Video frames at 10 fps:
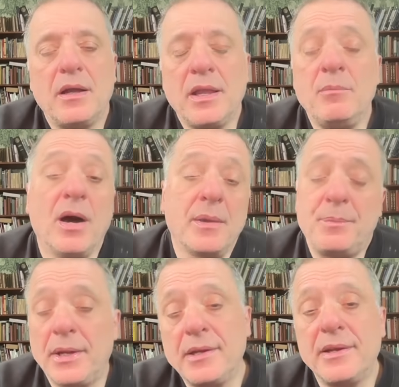in my
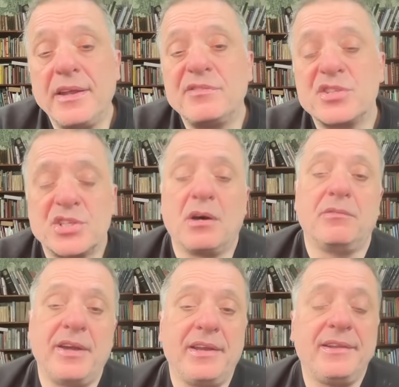opinion, never
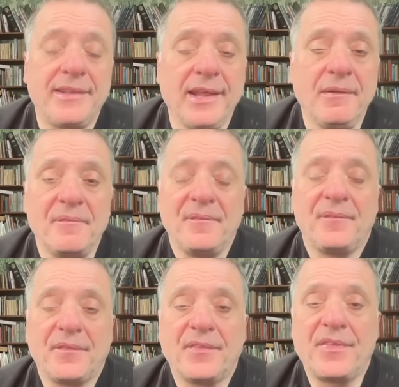solve anything.
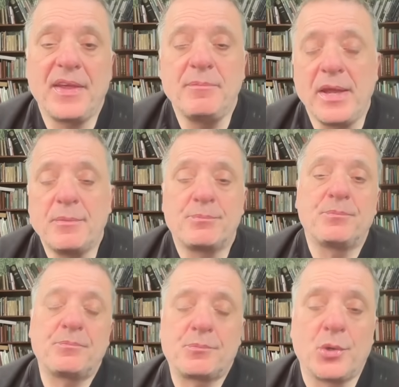They make
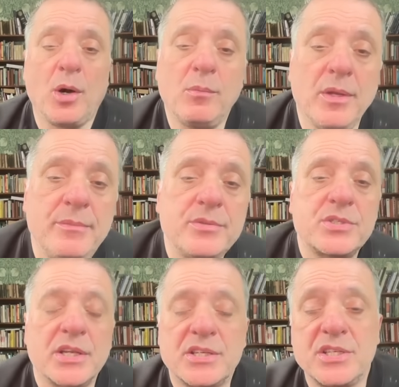
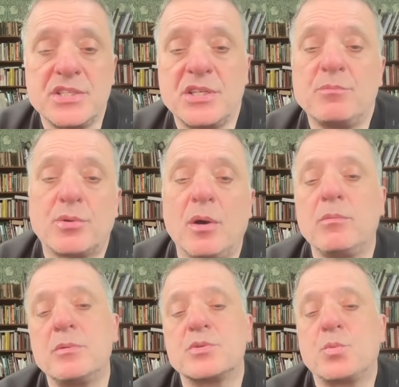problems, existing
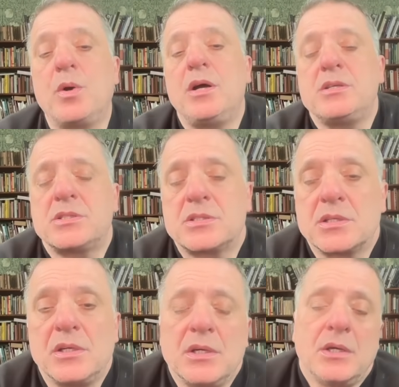problems, worse.
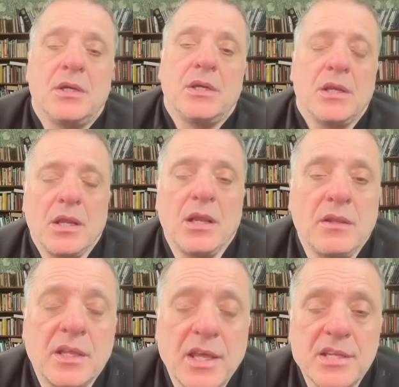In
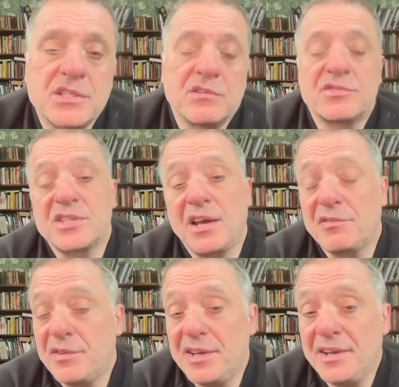the case of
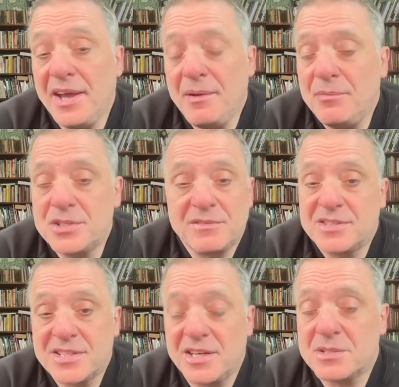South Vietnam, which I've
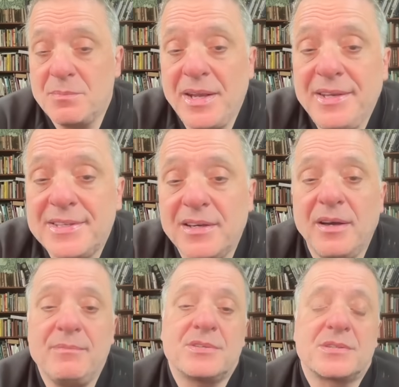discussed many
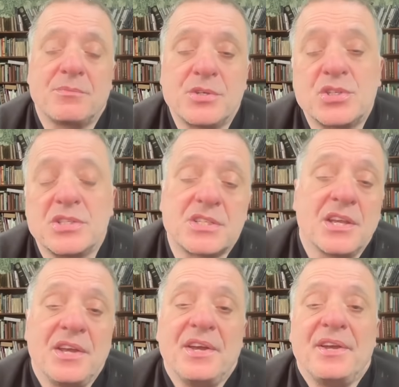times, which
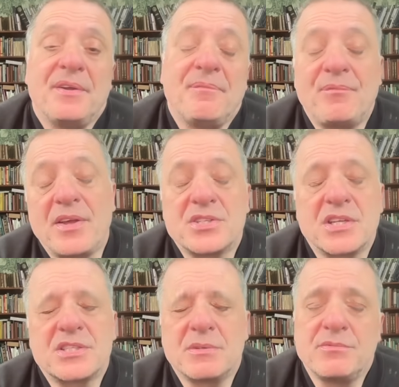has
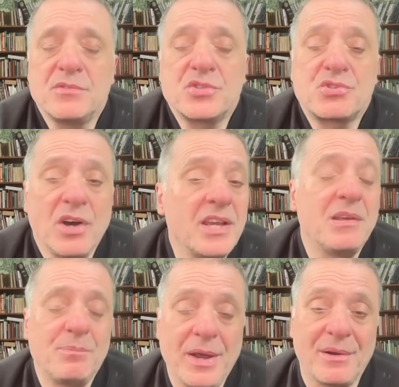some
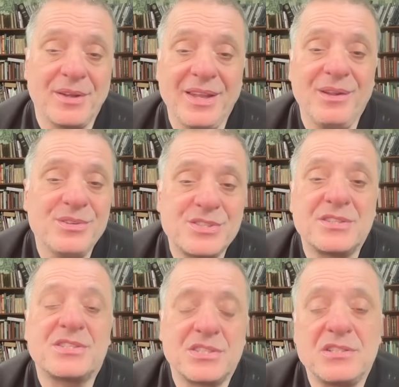striking parallels to
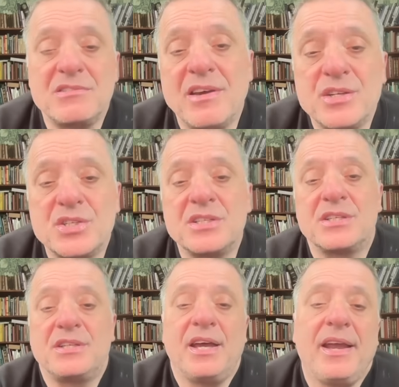the situation
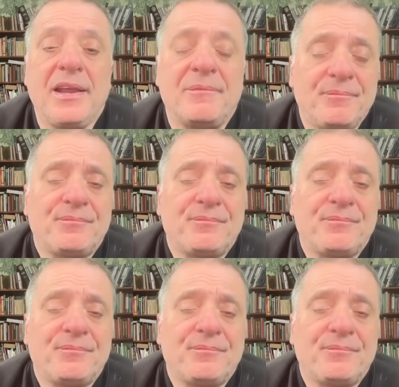today,